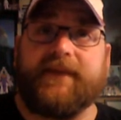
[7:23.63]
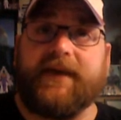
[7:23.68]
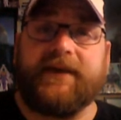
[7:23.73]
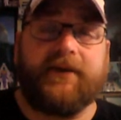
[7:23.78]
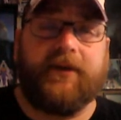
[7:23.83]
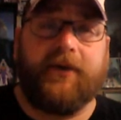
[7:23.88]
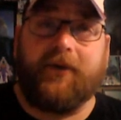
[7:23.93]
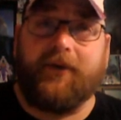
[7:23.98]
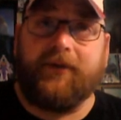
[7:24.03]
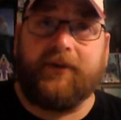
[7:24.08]

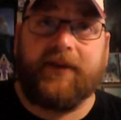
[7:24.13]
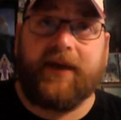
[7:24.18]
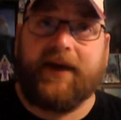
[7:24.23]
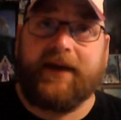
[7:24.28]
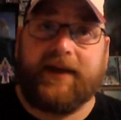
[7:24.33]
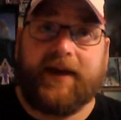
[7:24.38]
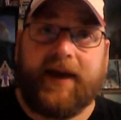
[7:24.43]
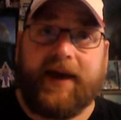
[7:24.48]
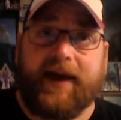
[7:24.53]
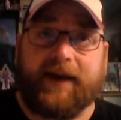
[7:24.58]
Not a whole
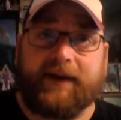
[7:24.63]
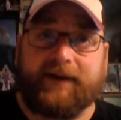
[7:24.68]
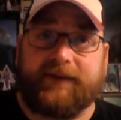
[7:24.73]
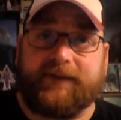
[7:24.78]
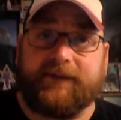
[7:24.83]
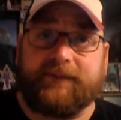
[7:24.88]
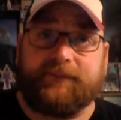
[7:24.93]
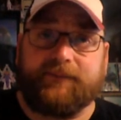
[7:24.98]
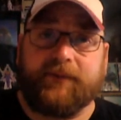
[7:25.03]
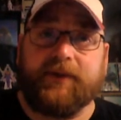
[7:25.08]
lot of
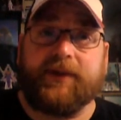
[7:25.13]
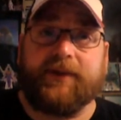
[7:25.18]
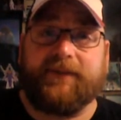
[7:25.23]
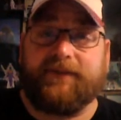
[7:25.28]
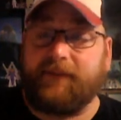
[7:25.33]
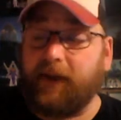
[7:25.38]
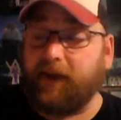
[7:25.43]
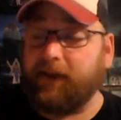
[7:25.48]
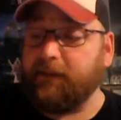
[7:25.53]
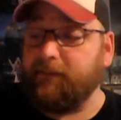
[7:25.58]
action. Pretty
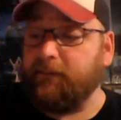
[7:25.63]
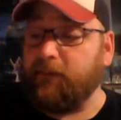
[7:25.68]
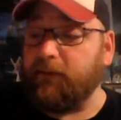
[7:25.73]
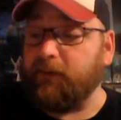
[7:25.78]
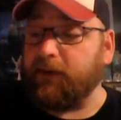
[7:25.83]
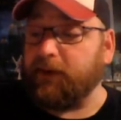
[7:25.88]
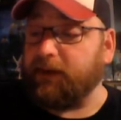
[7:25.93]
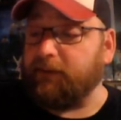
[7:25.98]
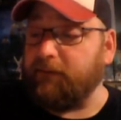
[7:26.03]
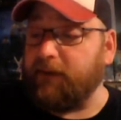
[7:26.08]
fucking
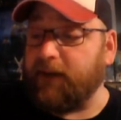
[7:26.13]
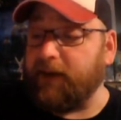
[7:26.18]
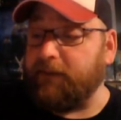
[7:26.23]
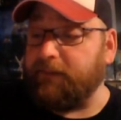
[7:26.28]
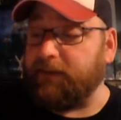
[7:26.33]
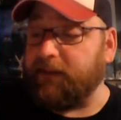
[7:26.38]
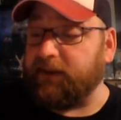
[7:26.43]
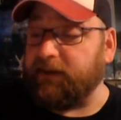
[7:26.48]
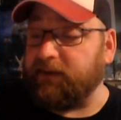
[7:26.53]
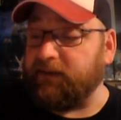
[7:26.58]
boring in my
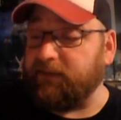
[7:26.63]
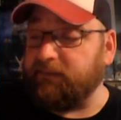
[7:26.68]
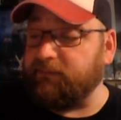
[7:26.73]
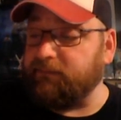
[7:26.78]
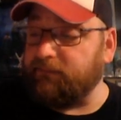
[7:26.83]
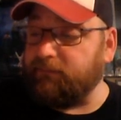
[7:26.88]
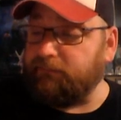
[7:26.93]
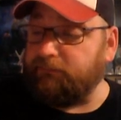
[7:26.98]
opinion.